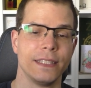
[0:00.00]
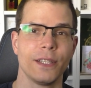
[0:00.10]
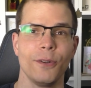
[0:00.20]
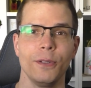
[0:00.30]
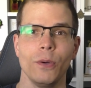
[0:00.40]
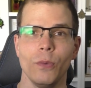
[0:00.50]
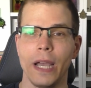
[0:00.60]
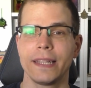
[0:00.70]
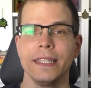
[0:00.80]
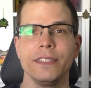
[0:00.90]
So
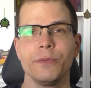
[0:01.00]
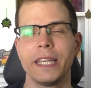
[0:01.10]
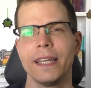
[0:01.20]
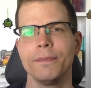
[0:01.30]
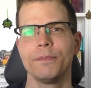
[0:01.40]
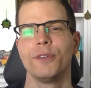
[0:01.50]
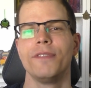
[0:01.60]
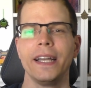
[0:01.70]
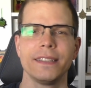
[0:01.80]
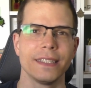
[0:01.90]
at least we can
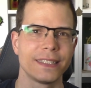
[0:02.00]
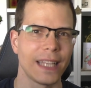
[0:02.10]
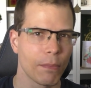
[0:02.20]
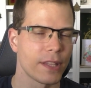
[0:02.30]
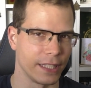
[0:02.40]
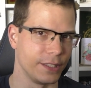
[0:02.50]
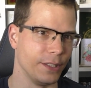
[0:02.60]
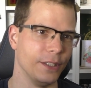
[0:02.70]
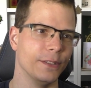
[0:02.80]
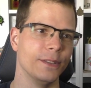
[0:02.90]
provide something to
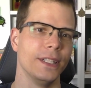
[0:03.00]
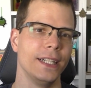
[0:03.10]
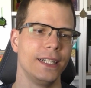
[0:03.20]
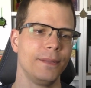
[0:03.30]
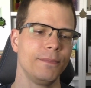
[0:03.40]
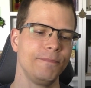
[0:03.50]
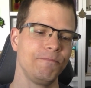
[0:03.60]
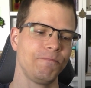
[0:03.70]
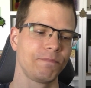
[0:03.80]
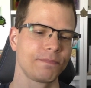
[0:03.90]
you.
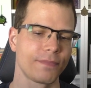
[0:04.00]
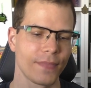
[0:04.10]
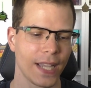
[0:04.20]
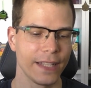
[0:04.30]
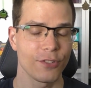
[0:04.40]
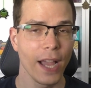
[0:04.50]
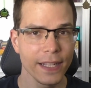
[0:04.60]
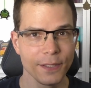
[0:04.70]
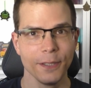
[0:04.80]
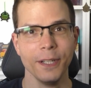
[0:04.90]
I
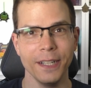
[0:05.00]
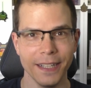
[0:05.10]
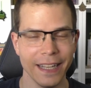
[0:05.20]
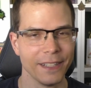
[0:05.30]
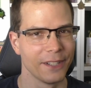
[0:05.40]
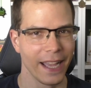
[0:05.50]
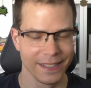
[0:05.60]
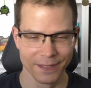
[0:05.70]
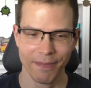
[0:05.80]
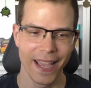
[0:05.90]
try
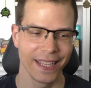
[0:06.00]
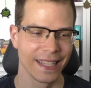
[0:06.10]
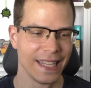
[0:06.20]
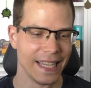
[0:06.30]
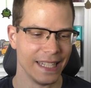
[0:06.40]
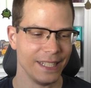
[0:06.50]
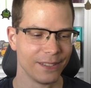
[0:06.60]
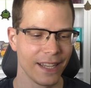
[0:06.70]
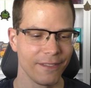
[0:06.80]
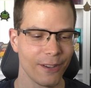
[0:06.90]
to make new
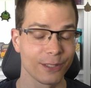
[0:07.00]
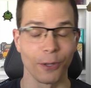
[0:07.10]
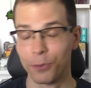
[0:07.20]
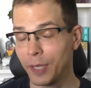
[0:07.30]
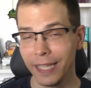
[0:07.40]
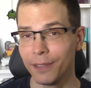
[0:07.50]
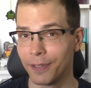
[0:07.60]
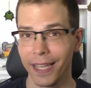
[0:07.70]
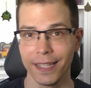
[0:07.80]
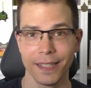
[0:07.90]
devlogs, or
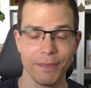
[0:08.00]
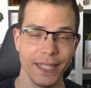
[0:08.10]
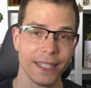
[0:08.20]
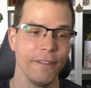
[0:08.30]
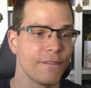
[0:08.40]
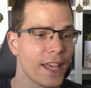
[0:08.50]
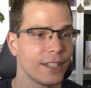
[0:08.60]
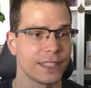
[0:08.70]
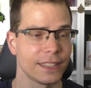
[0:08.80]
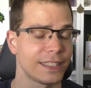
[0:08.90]
Rain and me, if
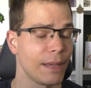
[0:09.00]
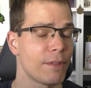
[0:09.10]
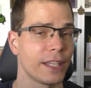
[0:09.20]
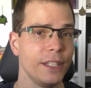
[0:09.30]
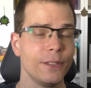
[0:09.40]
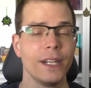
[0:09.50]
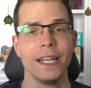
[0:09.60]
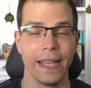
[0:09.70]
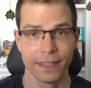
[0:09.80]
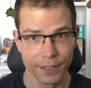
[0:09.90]
there's something new.
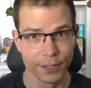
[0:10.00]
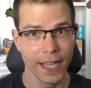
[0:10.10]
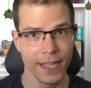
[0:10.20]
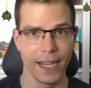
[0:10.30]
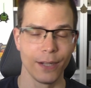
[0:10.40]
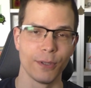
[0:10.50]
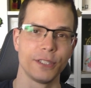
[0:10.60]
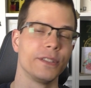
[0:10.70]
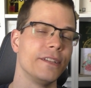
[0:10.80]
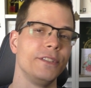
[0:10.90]
And today I
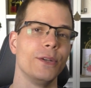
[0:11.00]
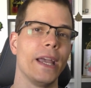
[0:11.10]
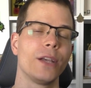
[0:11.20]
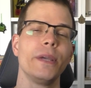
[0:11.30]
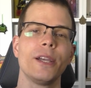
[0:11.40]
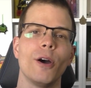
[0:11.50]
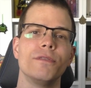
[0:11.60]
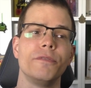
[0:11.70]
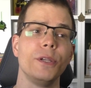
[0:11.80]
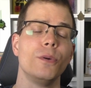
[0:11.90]
want to give you a quick
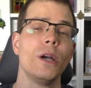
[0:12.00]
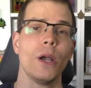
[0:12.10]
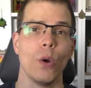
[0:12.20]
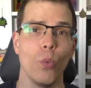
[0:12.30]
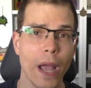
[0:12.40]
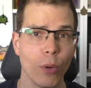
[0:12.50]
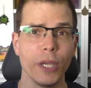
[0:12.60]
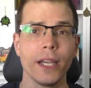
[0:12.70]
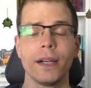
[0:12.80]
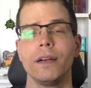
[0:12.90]
overview where
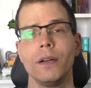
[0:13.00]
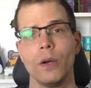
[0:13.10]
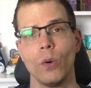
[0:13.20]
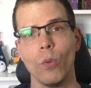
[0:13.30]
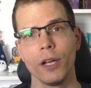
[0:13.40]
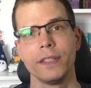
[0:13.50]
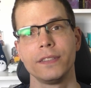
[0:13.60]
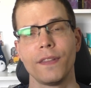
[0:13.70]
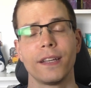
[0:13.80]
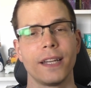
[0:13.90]
we are, what
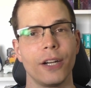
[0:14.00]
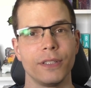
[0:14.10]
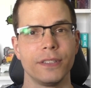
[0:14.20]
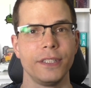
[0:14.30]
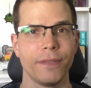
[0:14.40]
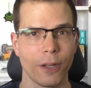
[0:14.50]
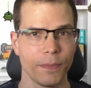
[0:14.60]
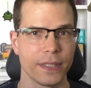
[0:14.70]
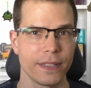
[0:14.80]
is the current development